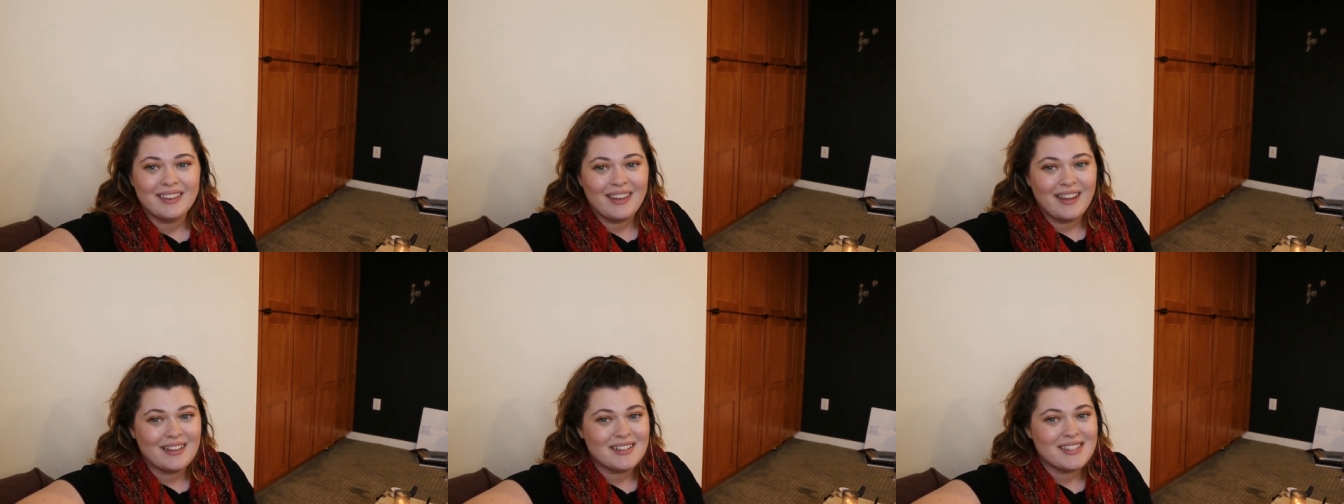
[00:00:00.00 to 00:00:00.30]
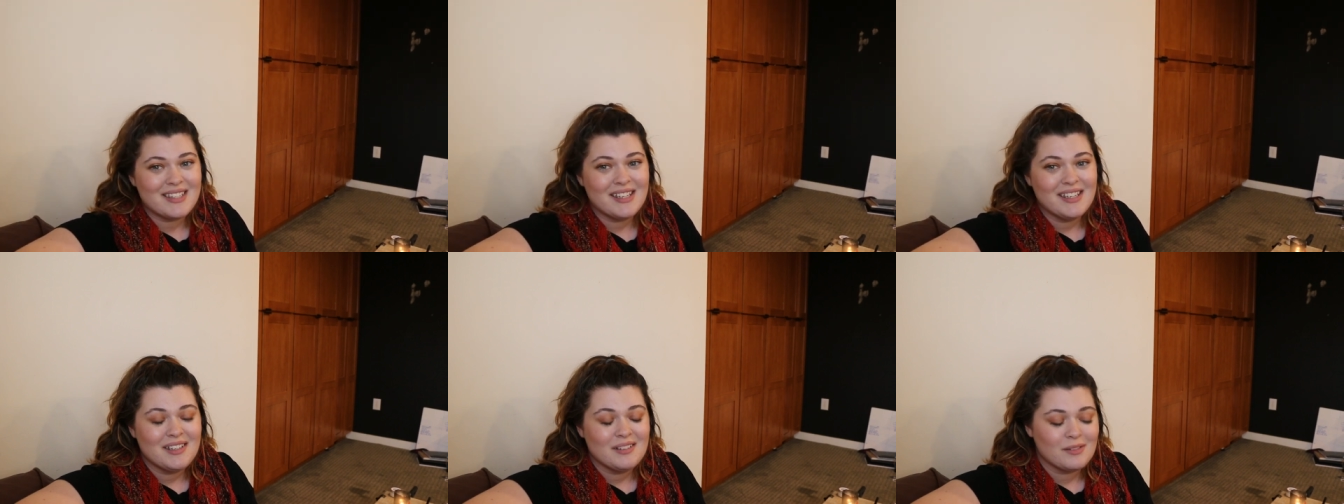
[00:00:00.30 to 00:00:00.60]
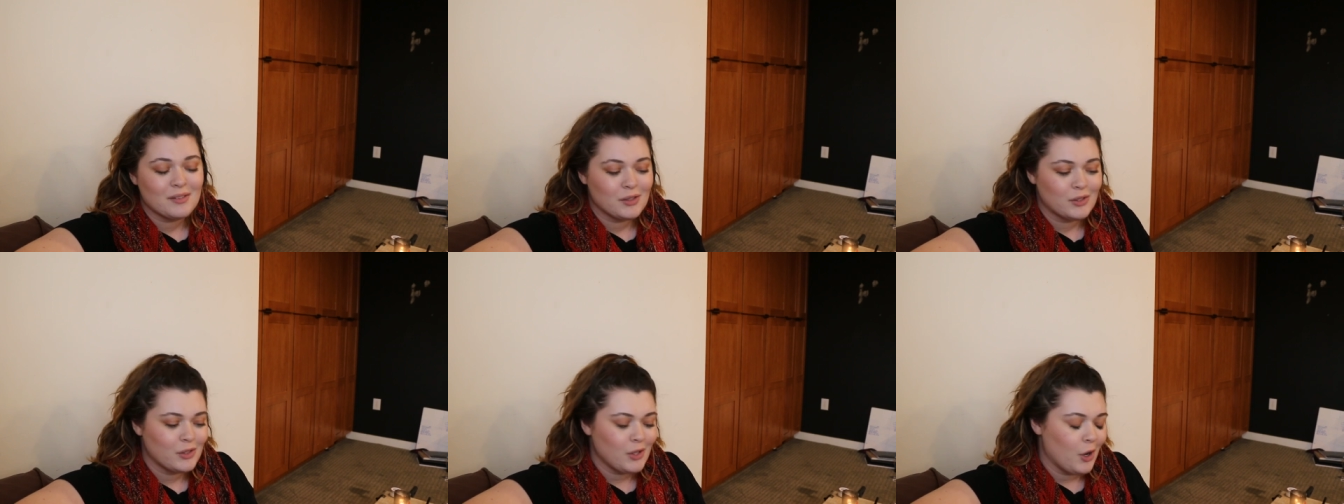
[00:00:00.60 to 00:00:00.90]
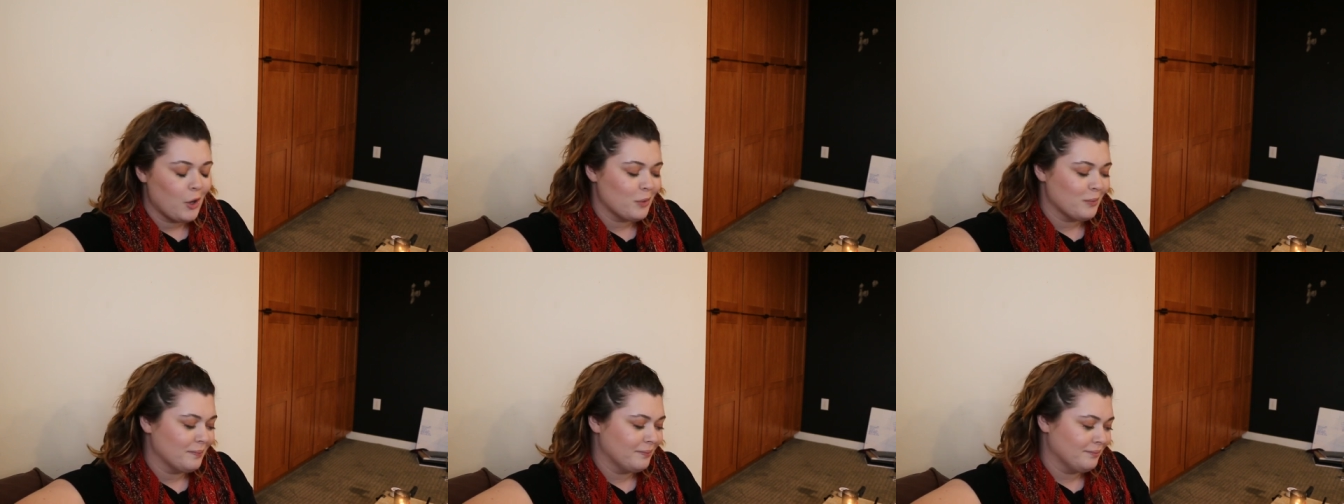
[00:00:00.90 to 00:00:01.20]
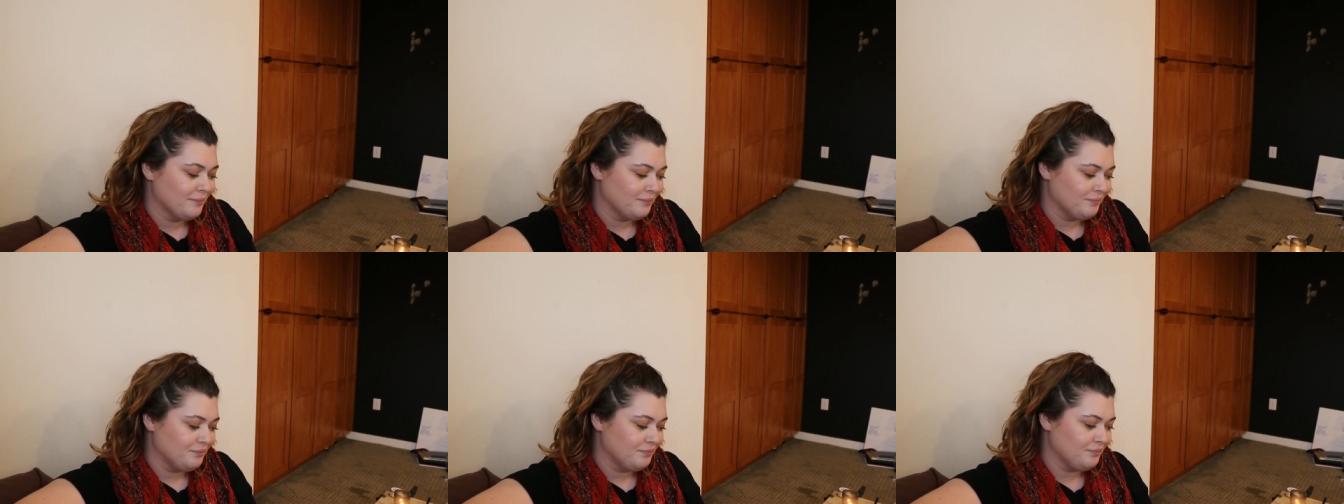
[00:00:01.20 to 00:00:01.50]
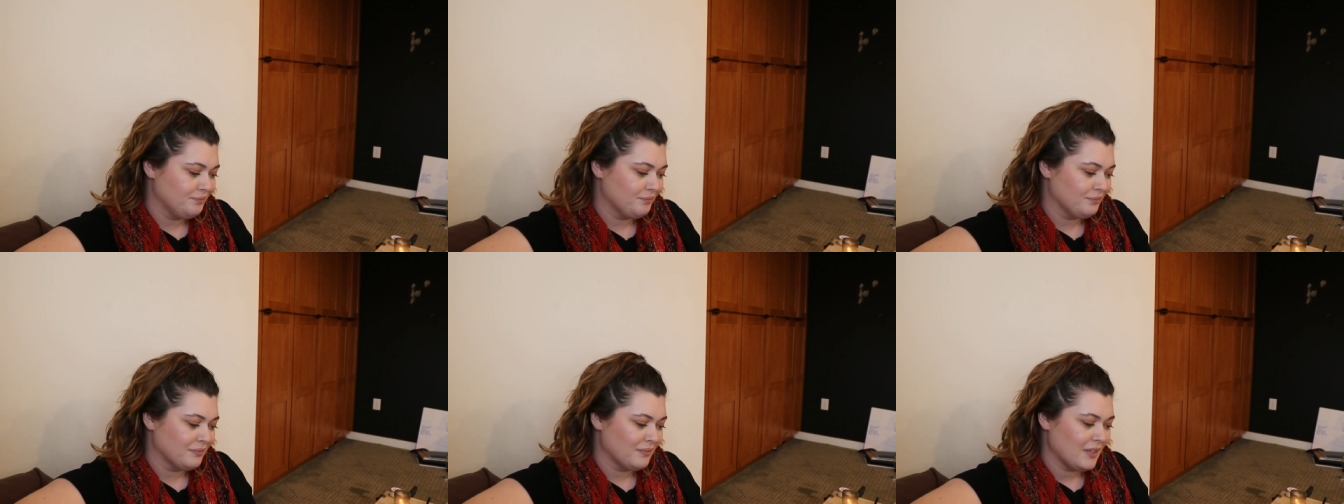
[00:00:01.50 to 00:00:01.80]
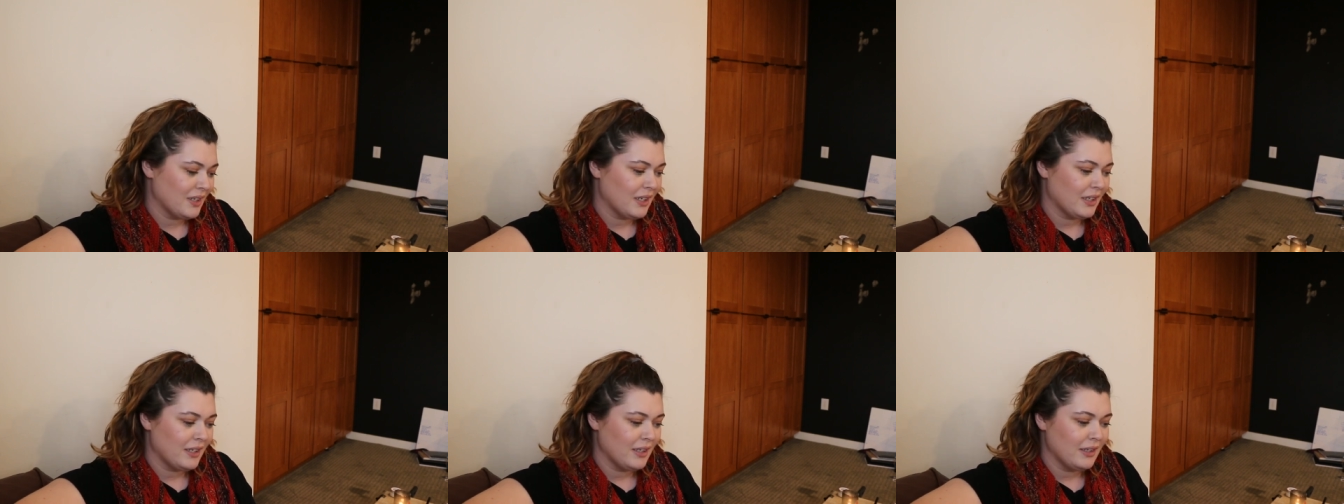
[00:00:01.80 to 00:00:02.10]
that's it. So
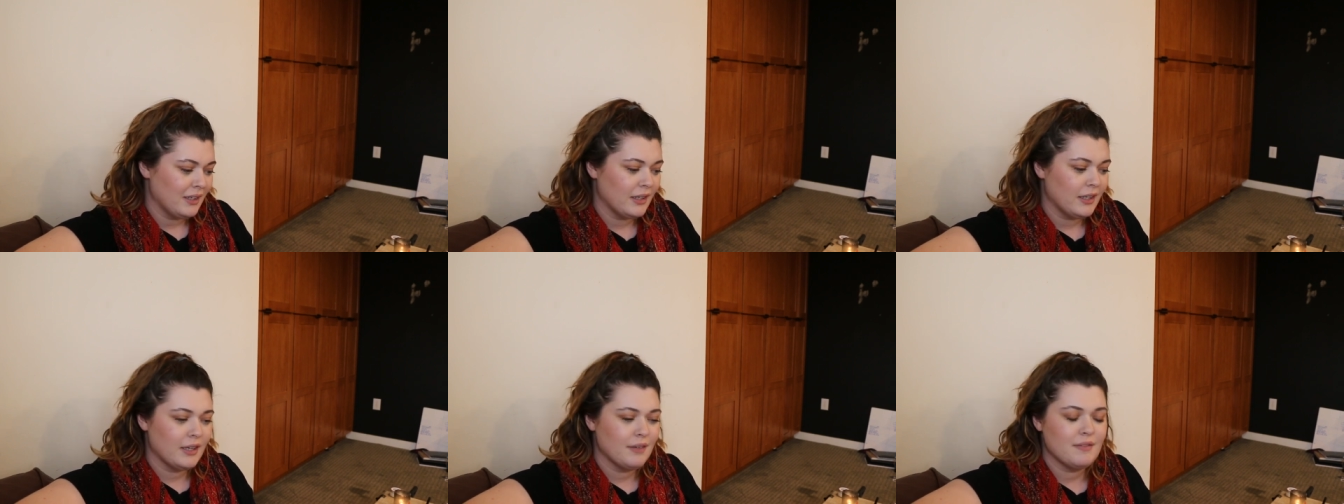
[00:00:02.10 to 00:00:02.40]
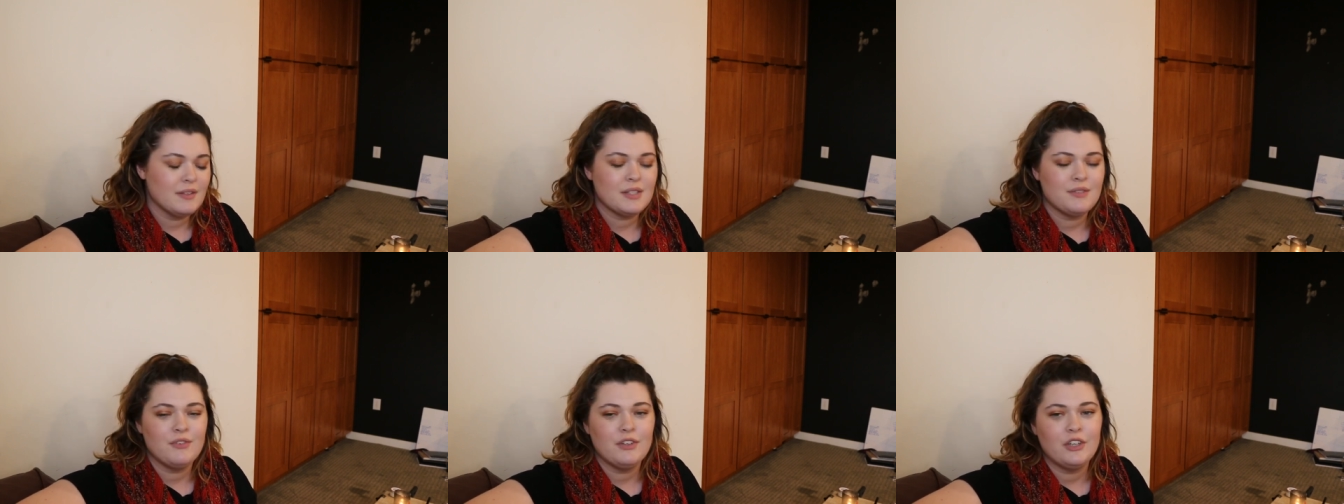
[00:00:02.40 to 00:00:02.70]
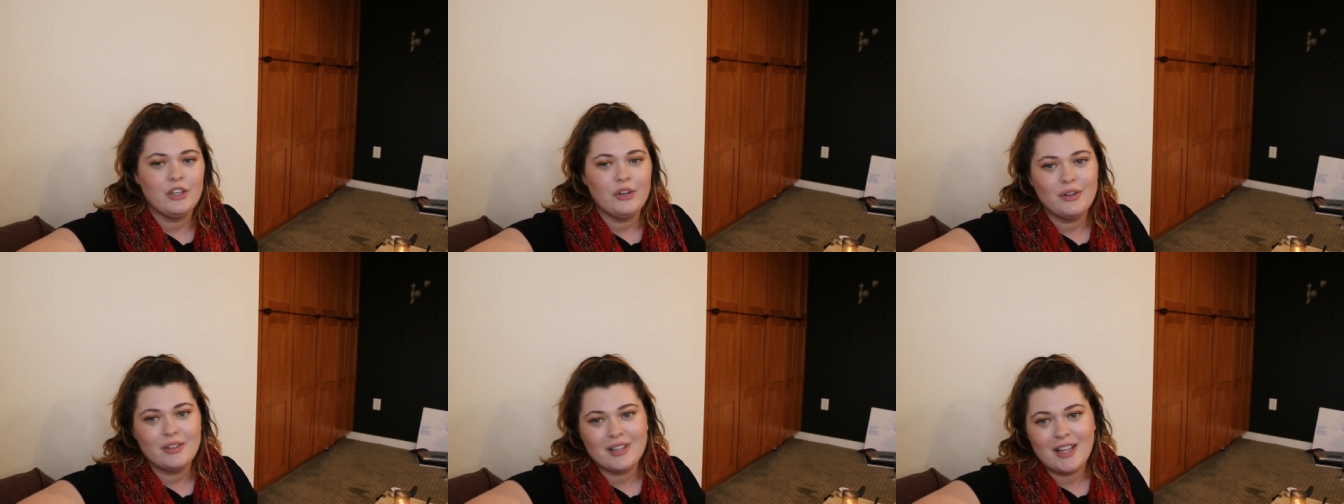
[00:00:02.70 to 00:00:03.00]
give this video